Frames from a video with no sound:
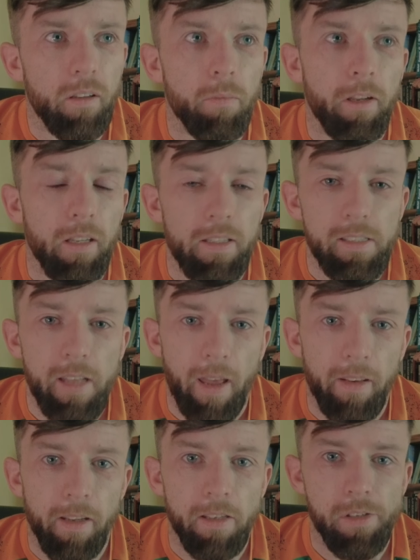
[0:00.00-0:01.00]
at least
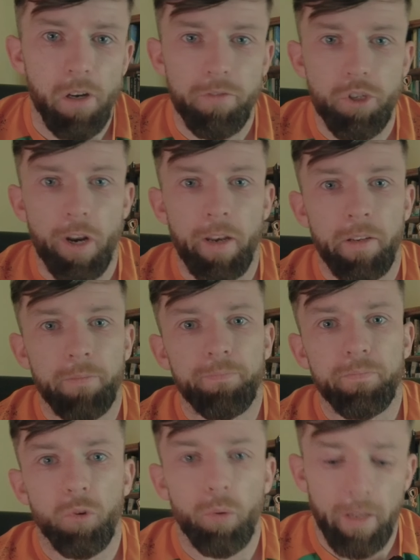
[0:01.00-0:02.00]
10 days off training,
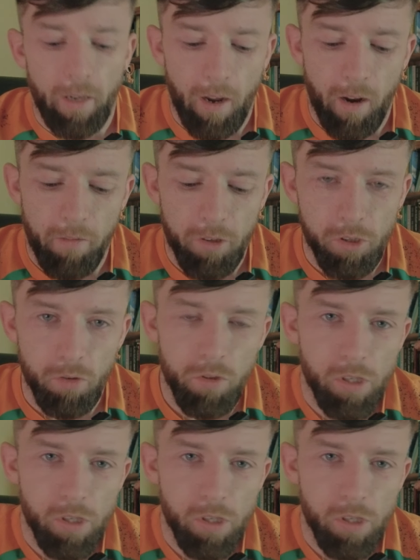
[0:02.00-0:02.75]
a week and a half or so,